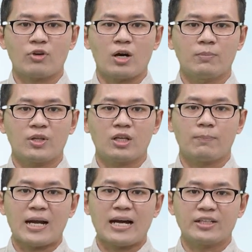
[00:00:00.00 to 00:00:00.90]
from the
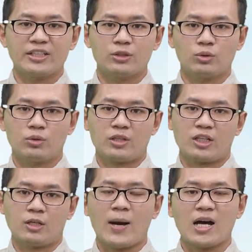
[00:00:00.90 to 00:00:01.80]
blood into
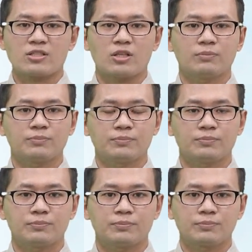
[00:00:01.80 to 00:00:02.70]
corpuscle.
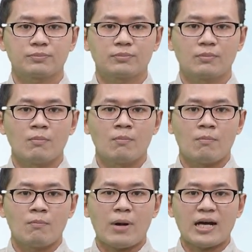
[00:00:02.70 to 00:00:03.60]

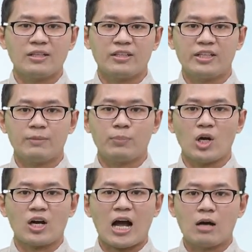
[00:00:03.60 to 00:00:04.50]
But they
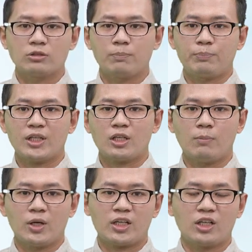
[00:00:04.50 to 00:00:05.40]
block out bigger
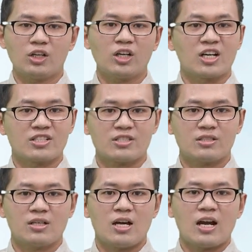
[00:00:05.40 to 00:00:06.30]
molecules
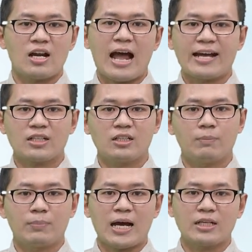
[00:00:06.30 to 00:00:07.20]
like
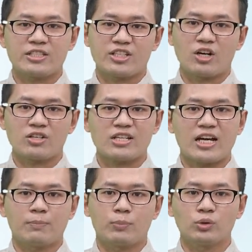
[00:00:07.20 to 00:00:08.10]
blood cells
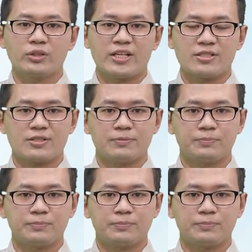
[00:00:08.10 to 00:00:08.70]
and proteins.